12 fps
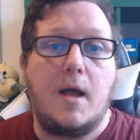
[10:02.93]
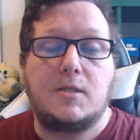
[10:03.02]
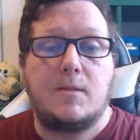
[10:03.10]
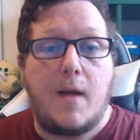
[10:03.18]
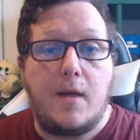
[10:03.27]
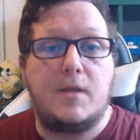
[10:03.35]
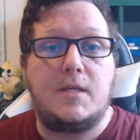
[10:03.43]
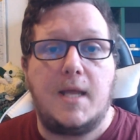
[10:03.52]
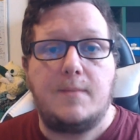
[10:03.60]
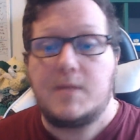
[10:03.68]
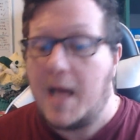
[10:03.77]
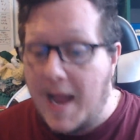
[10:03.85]
some other
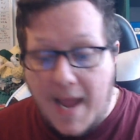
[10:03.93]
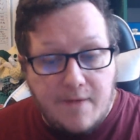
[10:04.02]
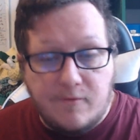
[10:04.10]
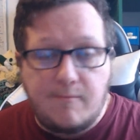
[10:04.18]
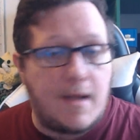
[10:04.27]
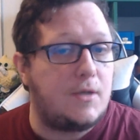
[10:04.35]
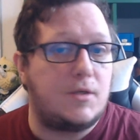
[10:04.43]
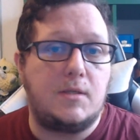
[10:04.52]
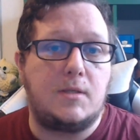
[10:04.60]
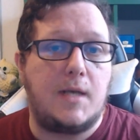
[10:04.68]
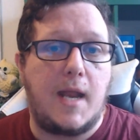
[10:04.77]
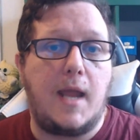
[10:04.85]
tips that I haven't
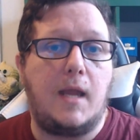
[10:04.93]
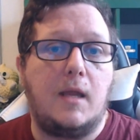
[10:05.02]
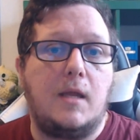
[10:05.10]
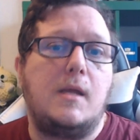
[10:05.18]
mentioned today.